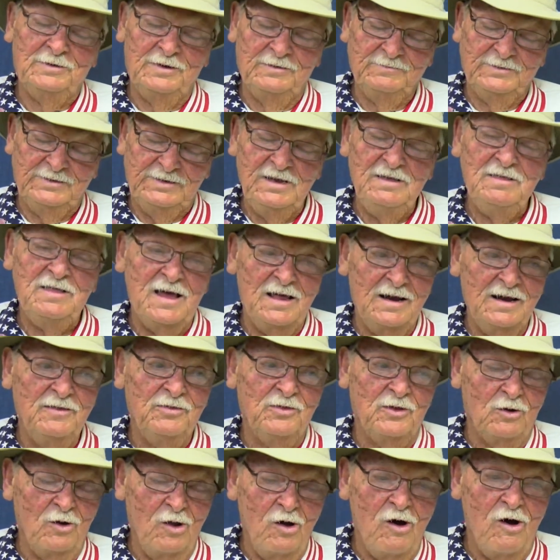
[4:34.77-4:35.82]
see that in
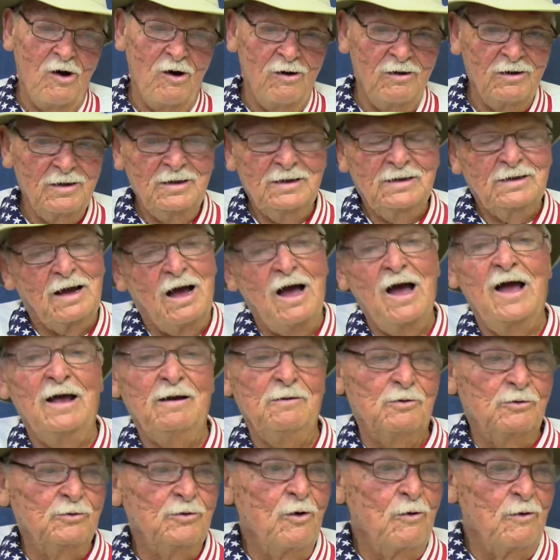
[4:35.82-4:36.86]
the law. I
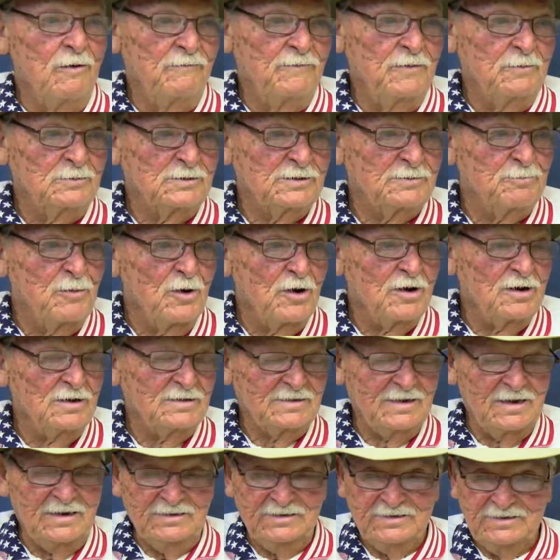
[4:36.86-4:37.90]
don't know if it was
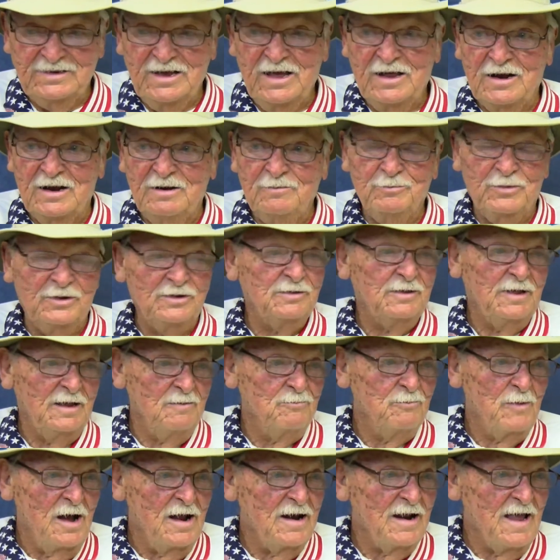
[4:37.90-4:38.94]
because I said it, but they
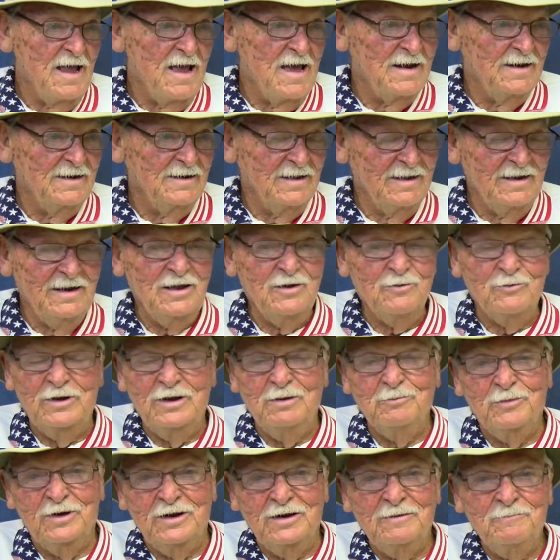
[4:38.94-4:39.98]
might have had it
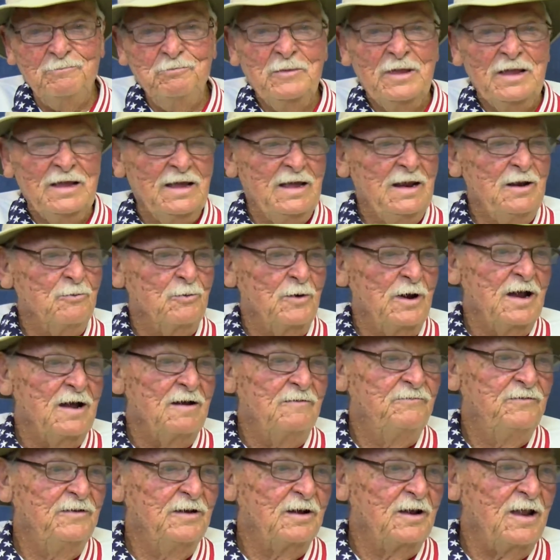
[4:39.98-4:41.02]
anyway. But anyway, I
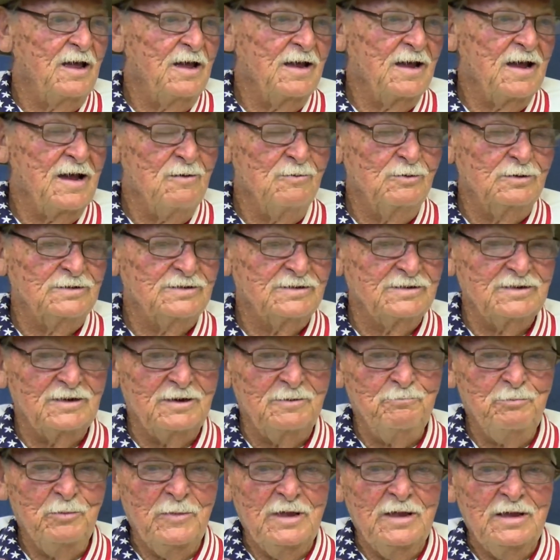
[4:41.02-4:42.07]
feel like I was
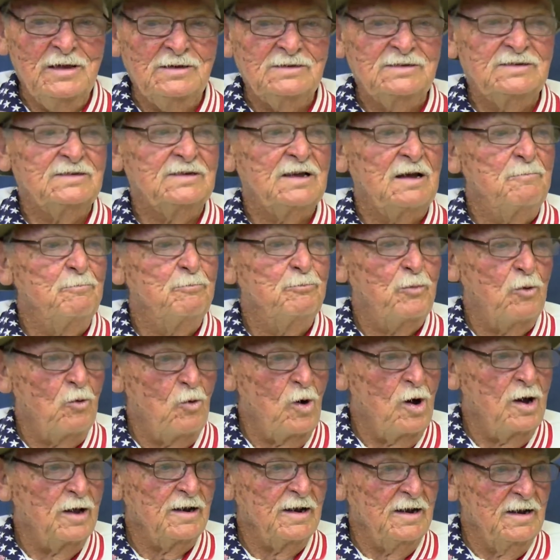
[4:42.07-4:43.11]

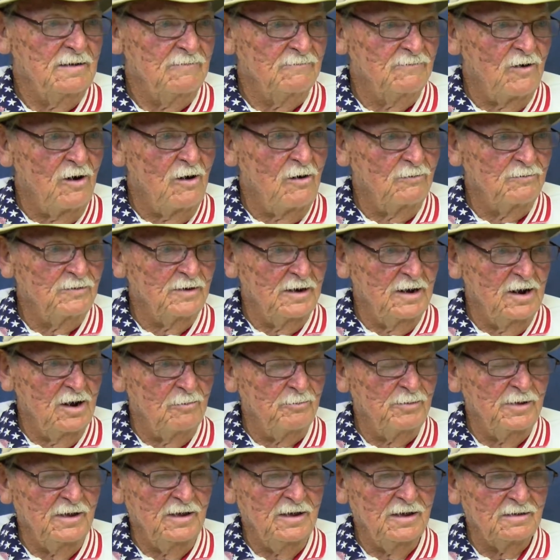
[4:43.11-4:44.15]
somewhat involved in
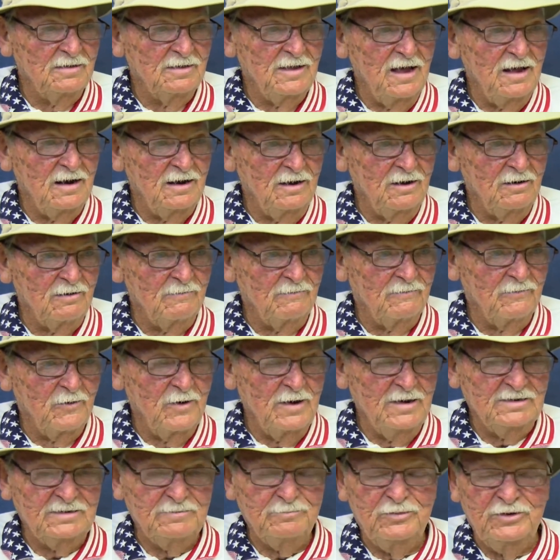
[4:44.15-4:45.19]
helping get that little
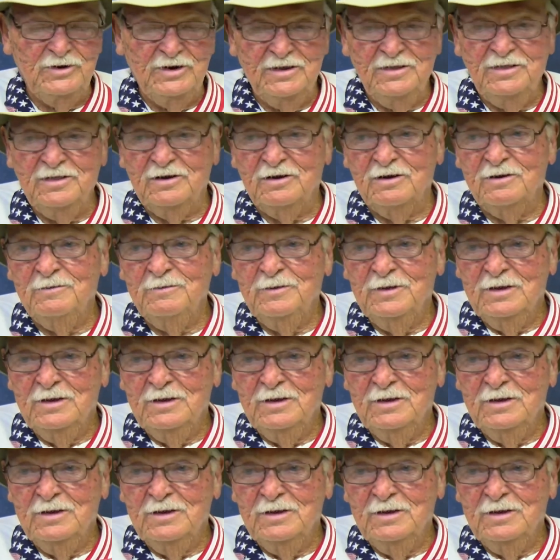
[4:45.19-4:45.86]
phrase put in there.